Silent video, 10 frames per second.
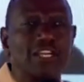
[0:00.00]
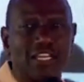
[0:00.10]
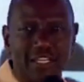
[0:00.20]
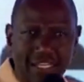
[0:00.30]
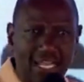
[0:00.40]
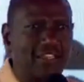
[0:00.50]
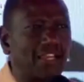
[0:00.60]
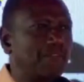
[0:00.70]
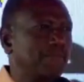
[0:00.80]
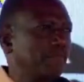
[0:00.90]
in Kenya.
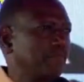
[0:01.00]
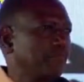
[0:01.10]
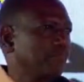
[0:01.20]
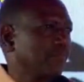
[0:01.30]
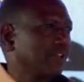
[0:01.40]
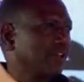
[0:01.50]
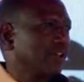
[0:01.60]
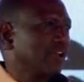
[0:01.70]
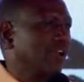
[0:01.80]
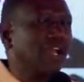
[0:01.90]

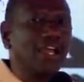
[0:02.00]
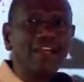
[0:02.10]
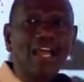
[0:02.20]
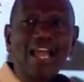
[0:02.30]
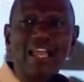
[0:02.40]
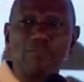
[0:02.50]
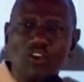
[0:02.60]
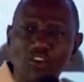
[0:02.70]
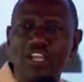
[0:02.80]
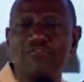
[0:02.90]
And I am
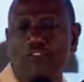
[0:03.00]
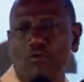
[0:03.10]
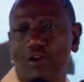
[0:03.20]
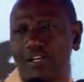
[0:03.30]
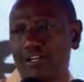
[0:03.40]
looking forward,